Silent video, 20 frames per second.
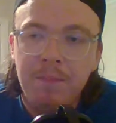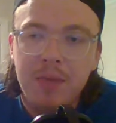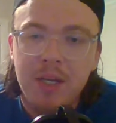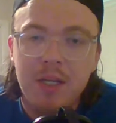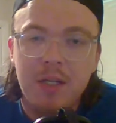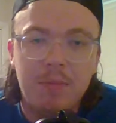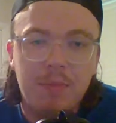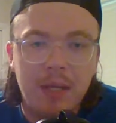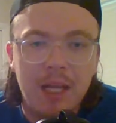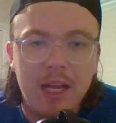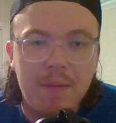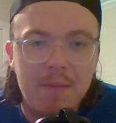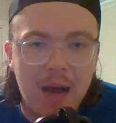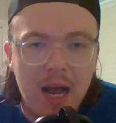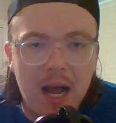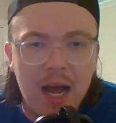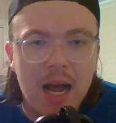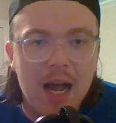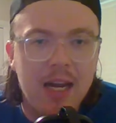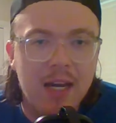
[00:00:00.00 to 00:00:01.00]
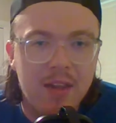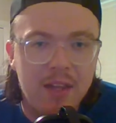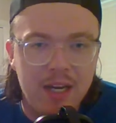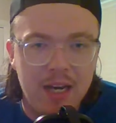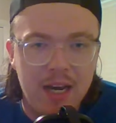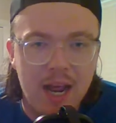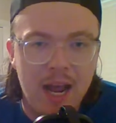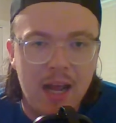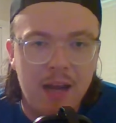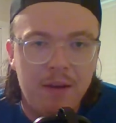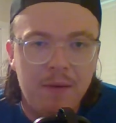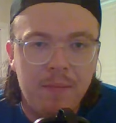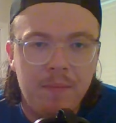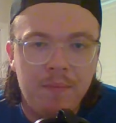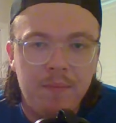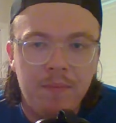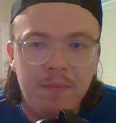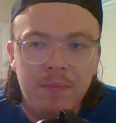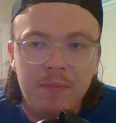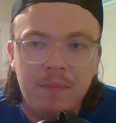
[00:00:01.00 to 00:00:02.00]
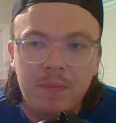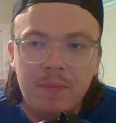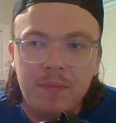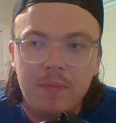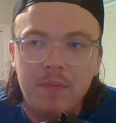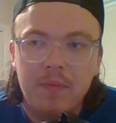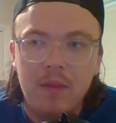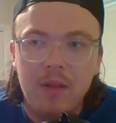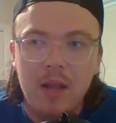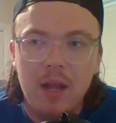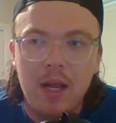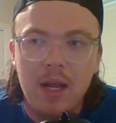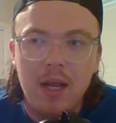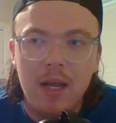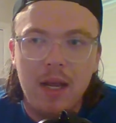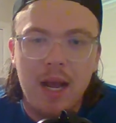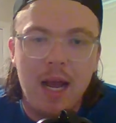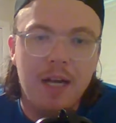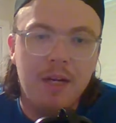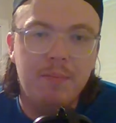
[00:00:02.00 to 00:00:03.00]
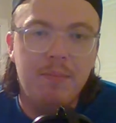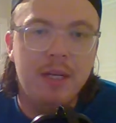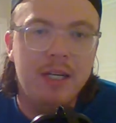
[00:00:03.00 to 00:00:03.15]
His play behind the net had